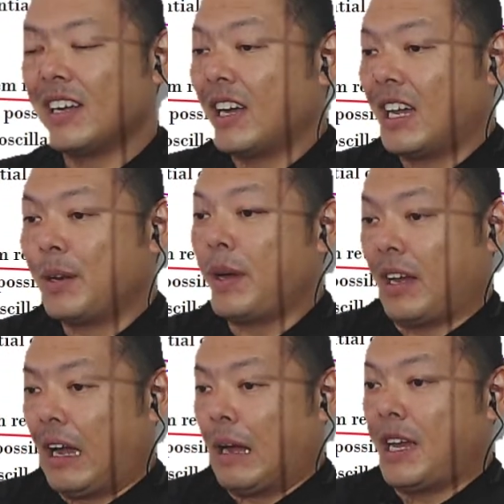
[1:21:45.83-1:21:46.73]
Anyway,
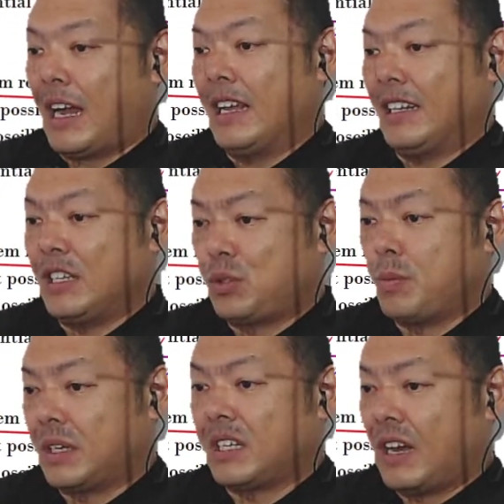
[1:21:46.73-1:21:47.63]
I mean I hated it so
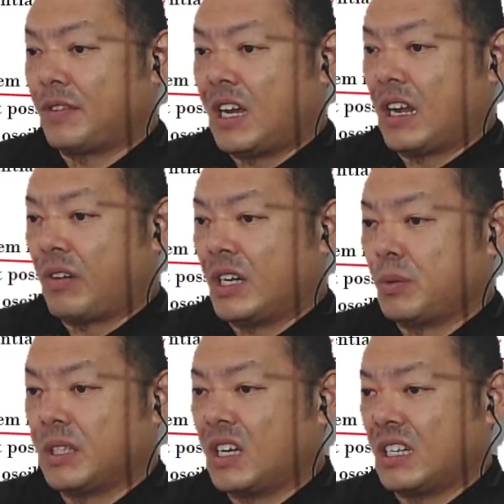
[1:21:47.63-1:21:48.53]
much that after I
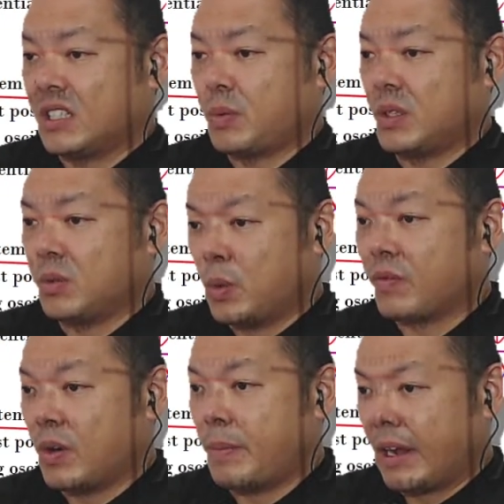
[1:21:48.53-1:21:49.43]
graduated, I just went to work
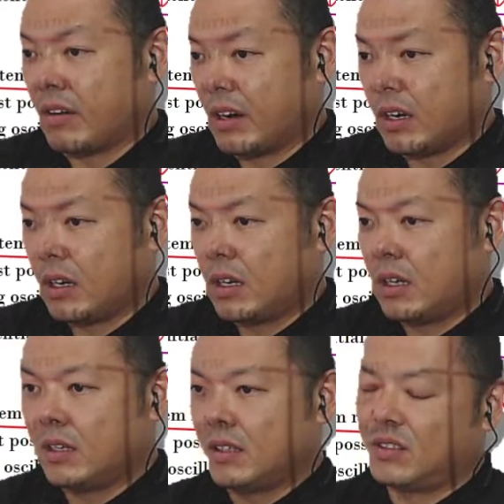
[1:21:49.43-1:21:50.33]
for a bank, right?
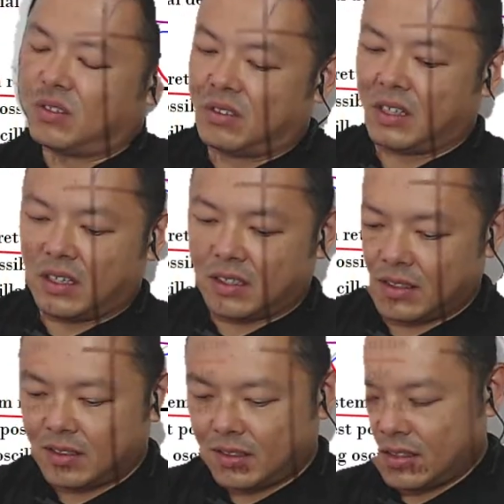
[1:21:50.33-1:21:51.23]
So yeah,
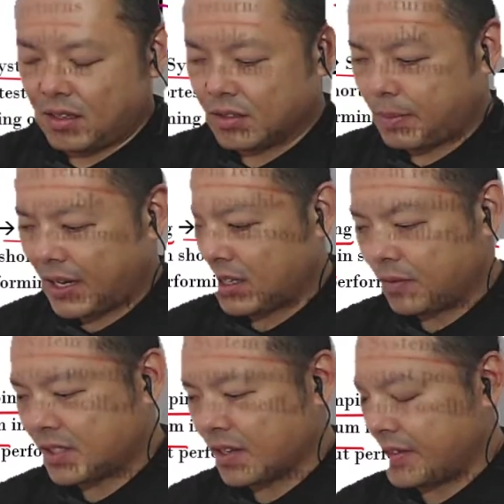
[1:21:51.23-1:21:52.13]
I was a banker
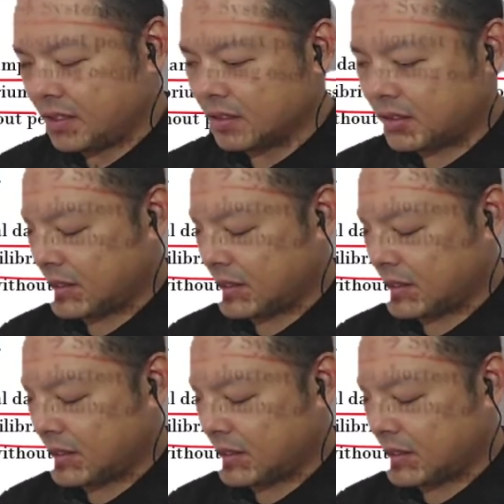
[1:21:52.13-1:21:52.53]
for 7 years.